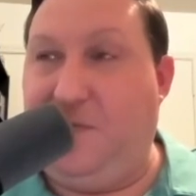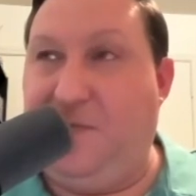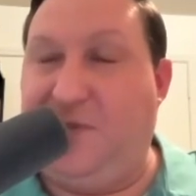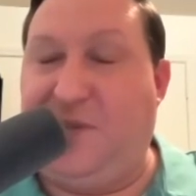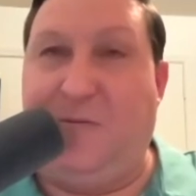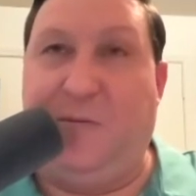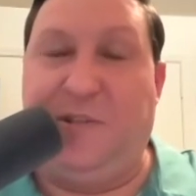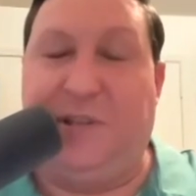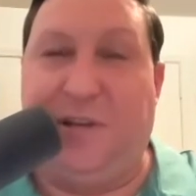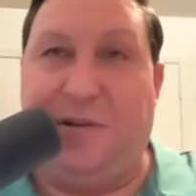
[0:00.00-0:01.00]
Save the
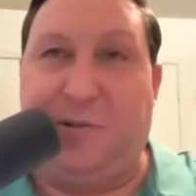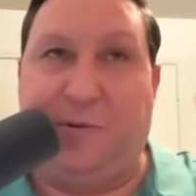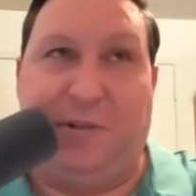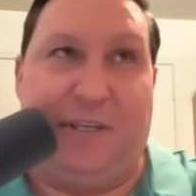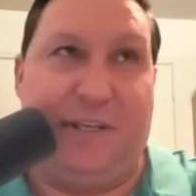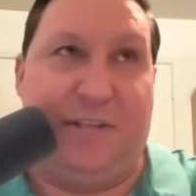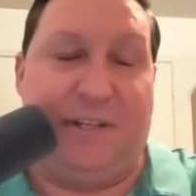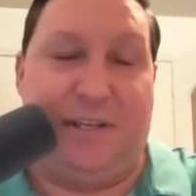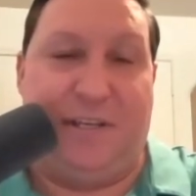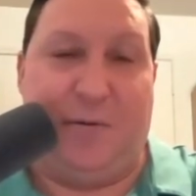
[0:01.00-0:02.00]
Mosquitoes released
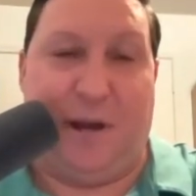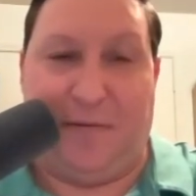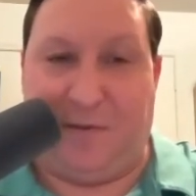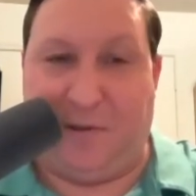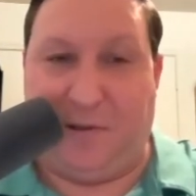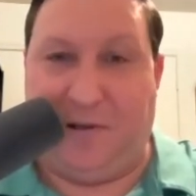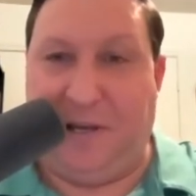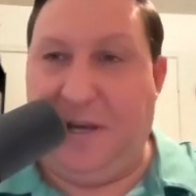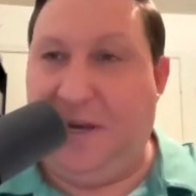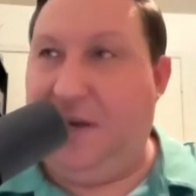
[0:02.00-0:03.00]
a year after
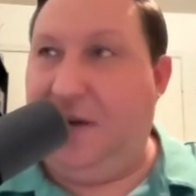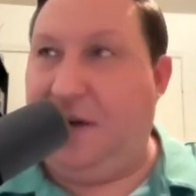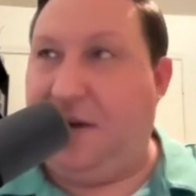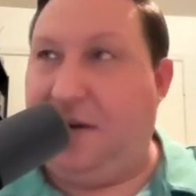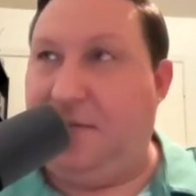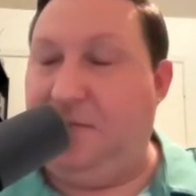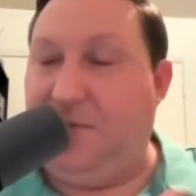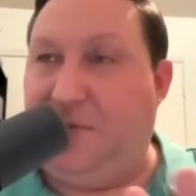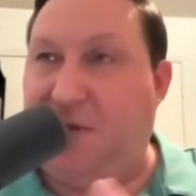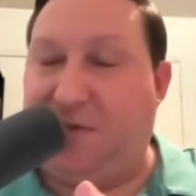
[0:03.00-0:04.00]
uh,
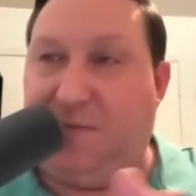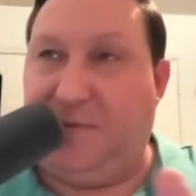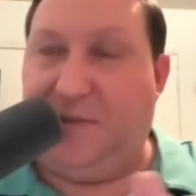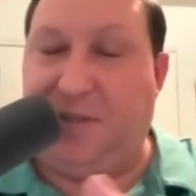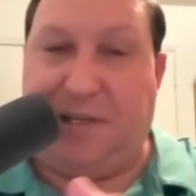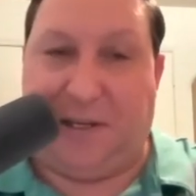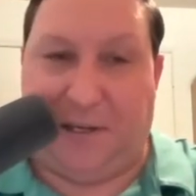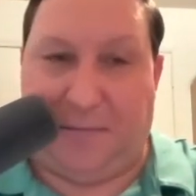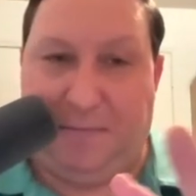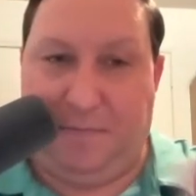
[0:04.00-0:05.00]
the
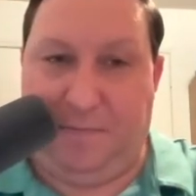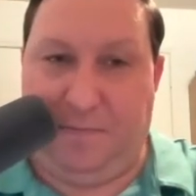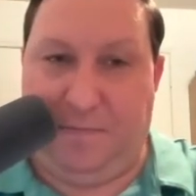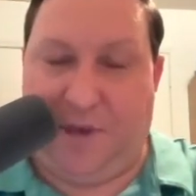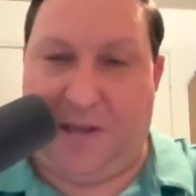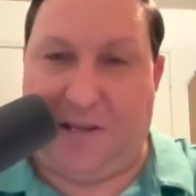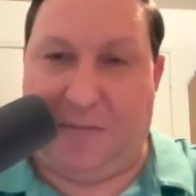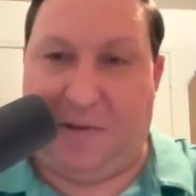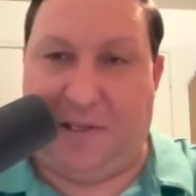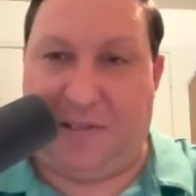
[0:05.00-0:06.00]
Zika
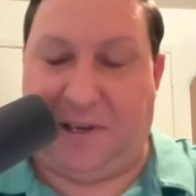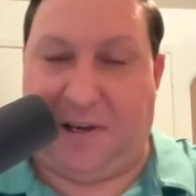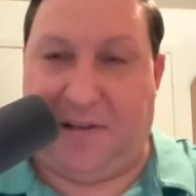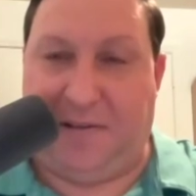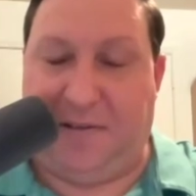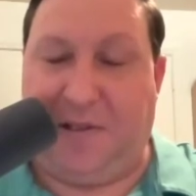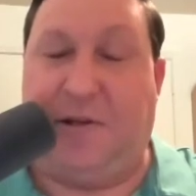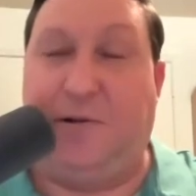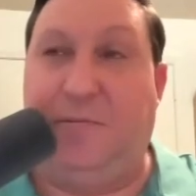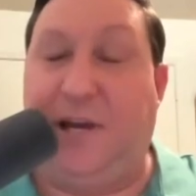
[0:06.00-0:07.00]
pandemic is gone.
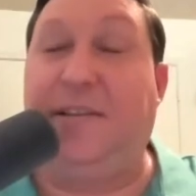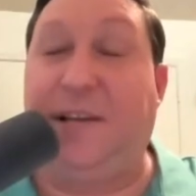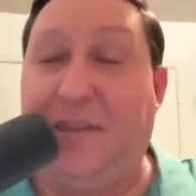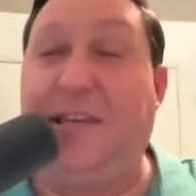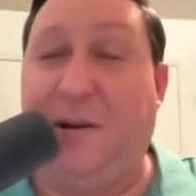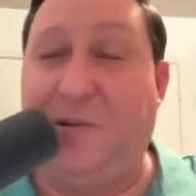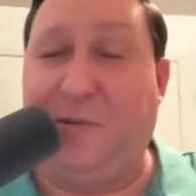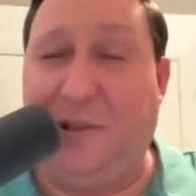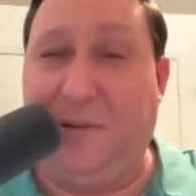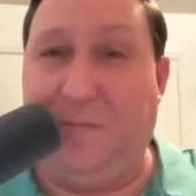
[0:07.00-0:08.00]
So that I think that was
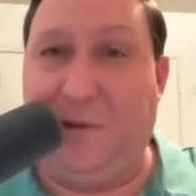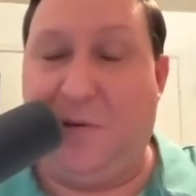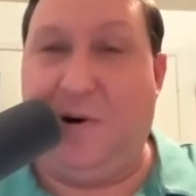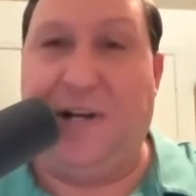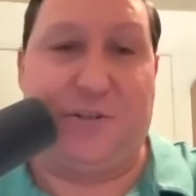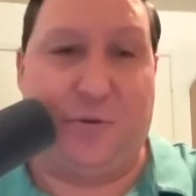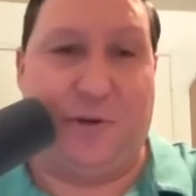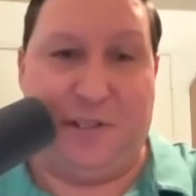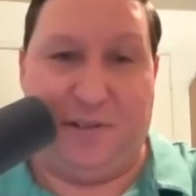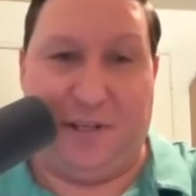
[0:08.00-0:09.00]
really a wise
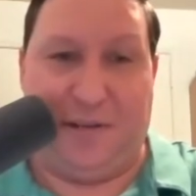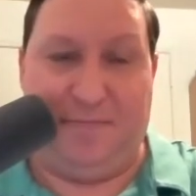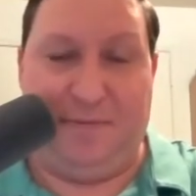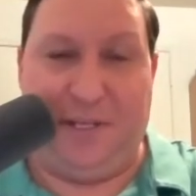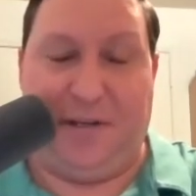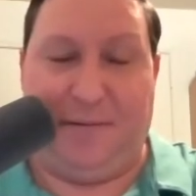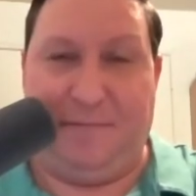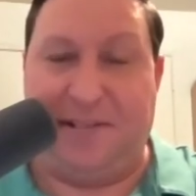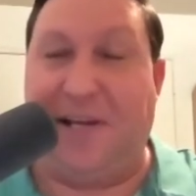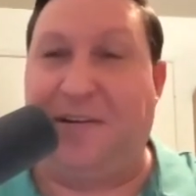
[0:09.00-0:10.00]
choice he did.
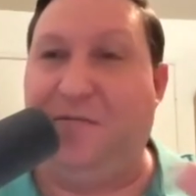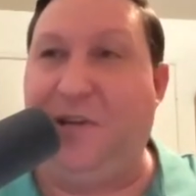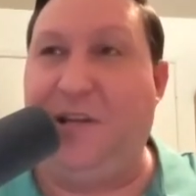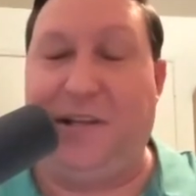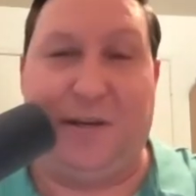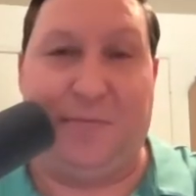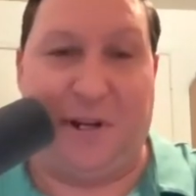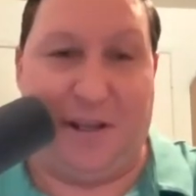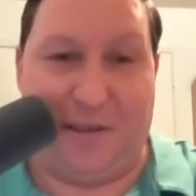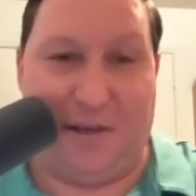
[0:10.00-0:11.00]
It's not convenient,
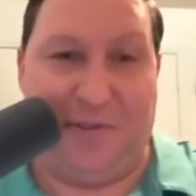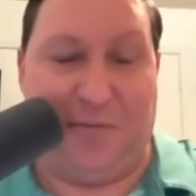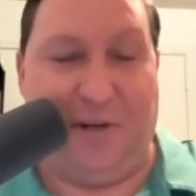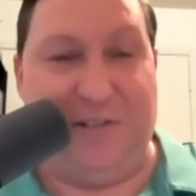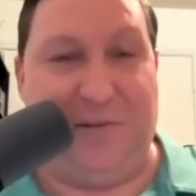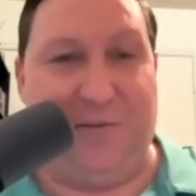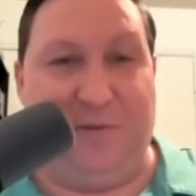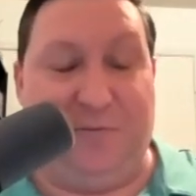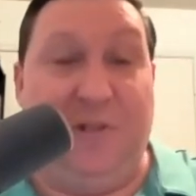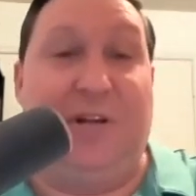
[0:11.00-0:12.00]
but I thought it was a wise.
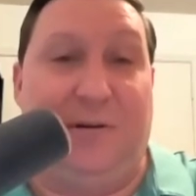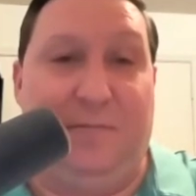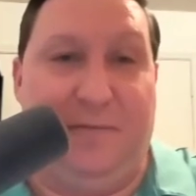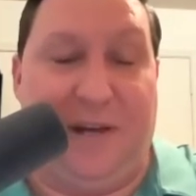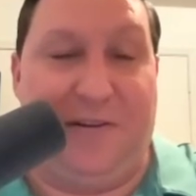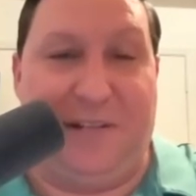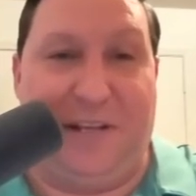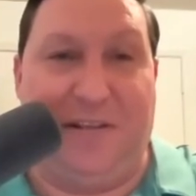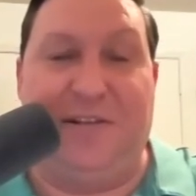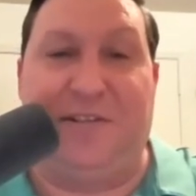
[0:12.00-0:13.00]
I
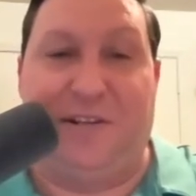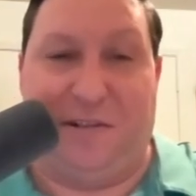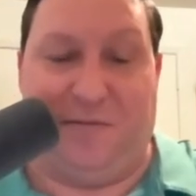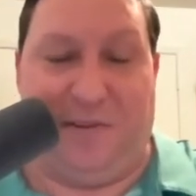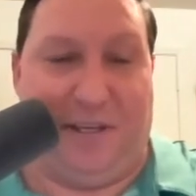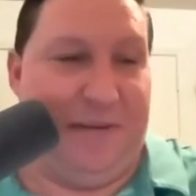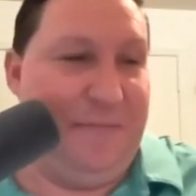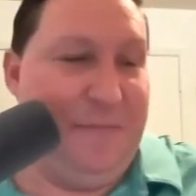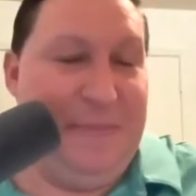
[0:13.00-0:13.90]
understand the decision for that.